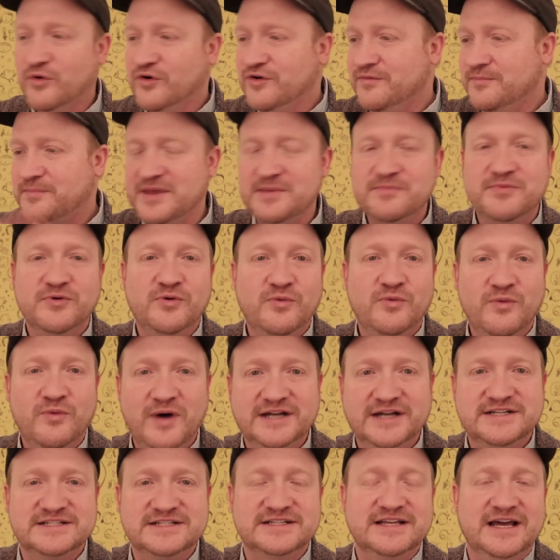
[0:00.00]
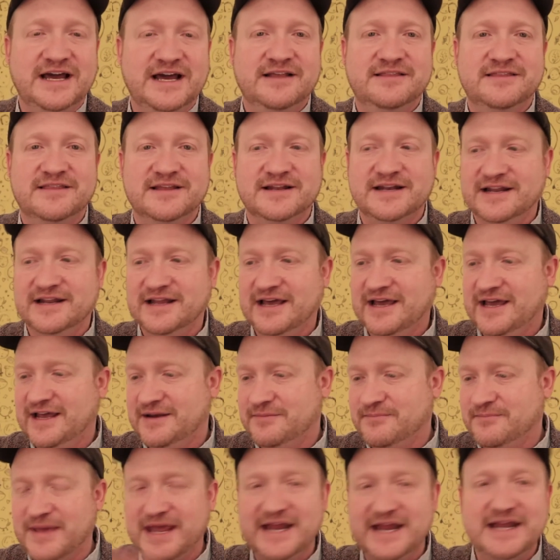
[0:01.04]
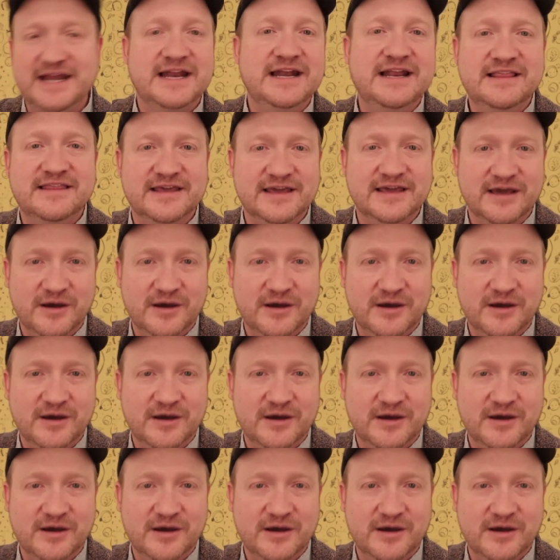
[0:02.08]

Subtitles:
people watched that than had made anything